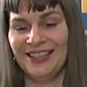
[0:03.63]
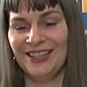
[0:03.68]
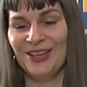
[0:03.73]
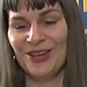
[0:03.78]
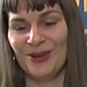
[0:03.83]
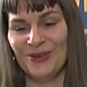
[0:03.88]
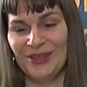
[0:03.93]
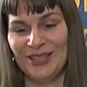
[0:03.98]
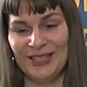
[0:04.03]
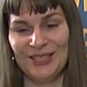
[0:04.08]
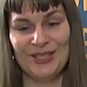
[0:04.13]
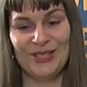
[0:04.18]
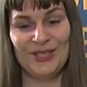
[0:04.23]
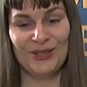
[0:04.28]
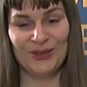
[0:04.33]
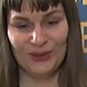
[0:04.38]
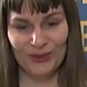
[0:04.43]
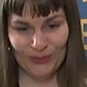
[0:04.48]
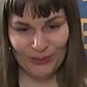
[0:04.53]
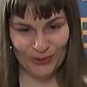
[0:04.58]
going
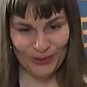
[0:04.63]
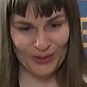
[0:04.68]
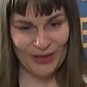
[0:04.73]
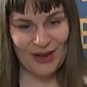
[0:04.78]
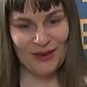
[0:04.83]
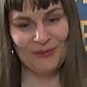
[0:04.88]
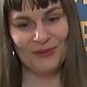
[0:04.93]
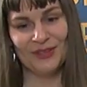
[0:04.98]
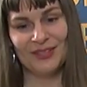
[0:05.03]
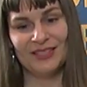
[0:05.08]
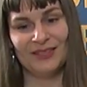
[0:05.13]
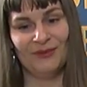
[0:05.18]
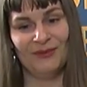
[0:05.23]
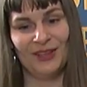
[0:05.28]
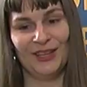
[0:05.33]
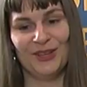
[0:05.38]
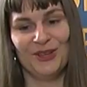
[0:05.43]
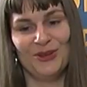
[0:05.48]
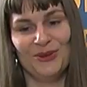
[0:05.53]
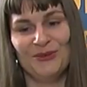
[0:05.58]
to the World Conference in
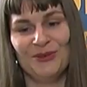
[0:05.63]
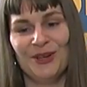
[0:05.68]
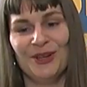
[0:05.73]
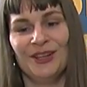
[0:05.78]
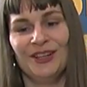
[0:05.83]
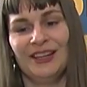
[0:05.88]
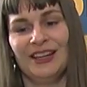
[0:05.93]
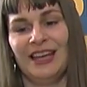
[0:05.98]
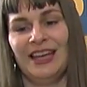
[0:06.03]
Vancouver